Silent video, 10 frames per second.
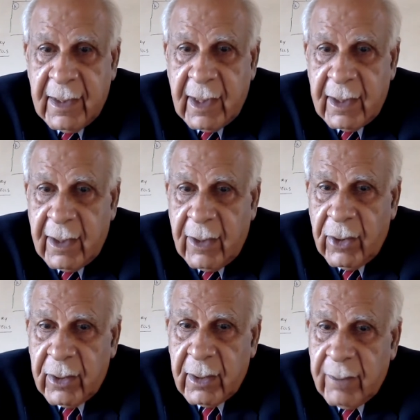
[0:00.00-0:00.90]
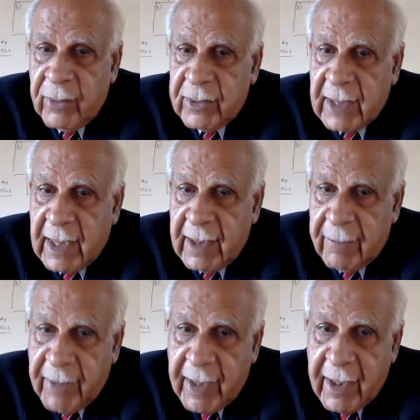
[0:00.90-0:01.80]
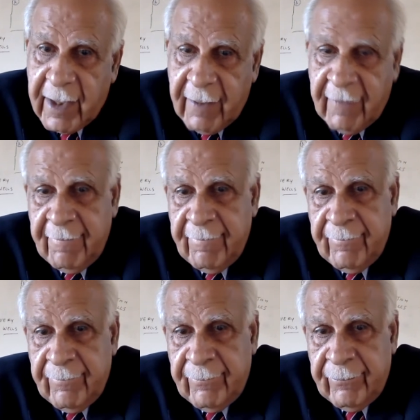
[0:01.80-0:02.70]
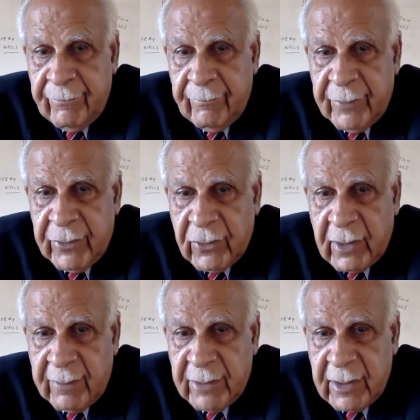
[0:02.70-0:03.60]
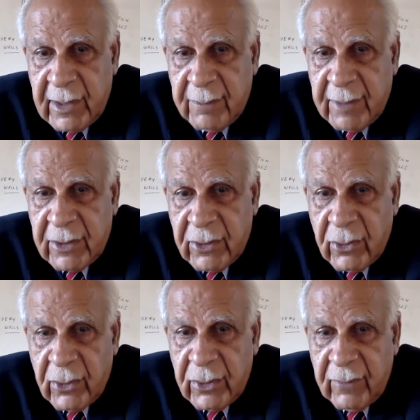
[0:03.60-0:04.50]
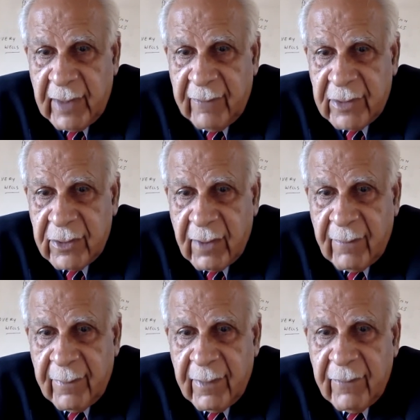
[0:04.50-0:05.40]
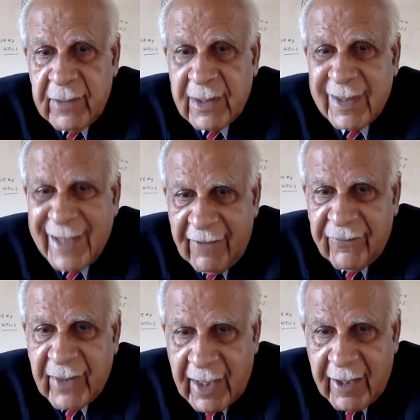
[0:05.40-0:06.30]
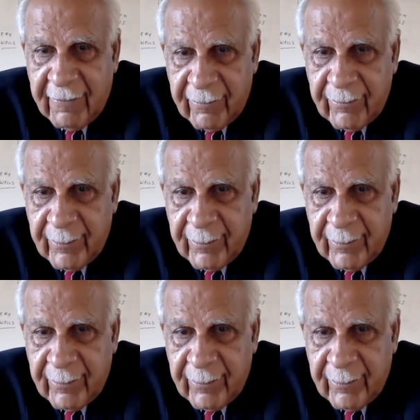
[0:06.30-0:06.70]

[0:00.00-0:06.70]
They're the most highly paid petroleum engineers, but you will have a job which is lifetime.